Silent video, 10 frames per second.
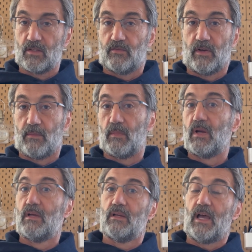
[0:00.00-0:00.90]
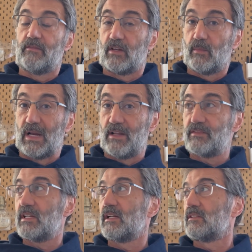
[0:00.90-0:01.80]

So if I'm having it in my left hand,